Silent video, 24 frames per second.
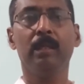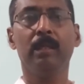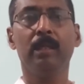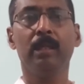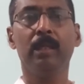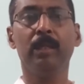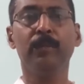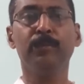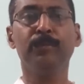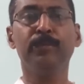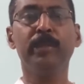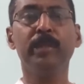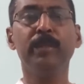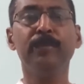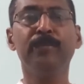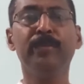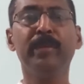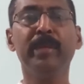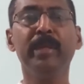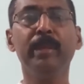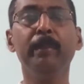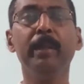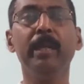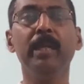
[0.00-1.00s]
F1
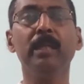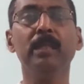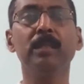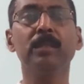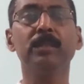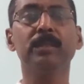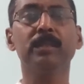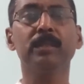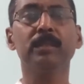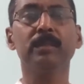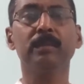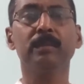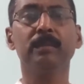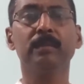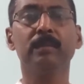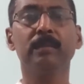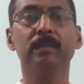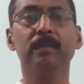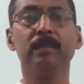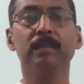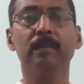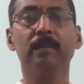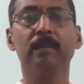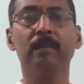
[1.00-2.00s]
females
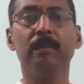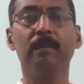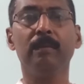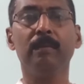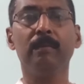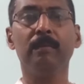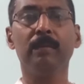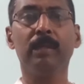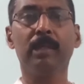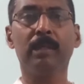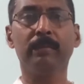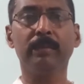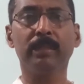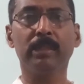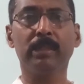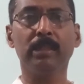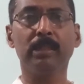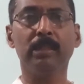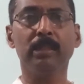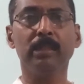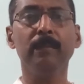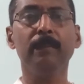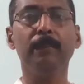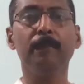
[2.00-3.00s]
were with
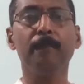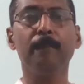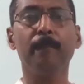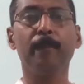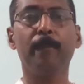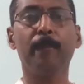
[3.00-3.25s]
the